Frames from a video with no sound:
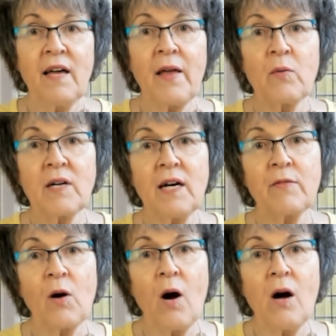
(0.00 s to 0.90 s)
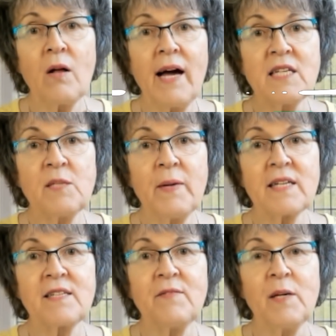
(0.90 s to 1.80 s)
that will cover all
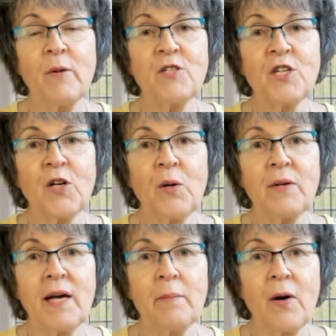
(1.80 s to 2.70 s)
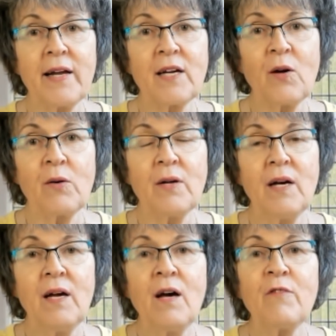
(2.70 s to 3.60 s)
aspects of the Emotion Code and Body Code
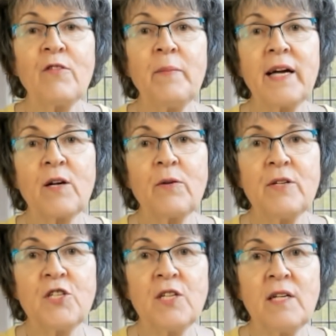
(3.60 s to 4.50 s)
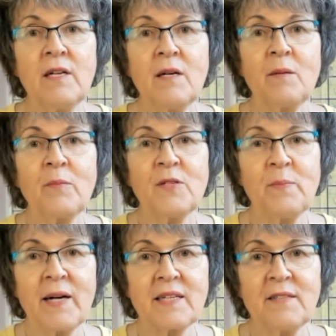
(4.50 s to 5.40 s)
from a Christian
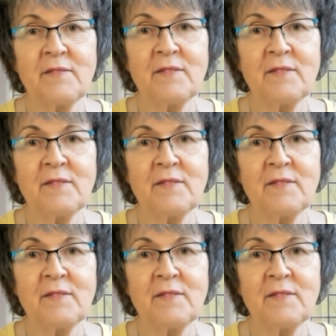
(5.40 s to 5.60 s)
perspective,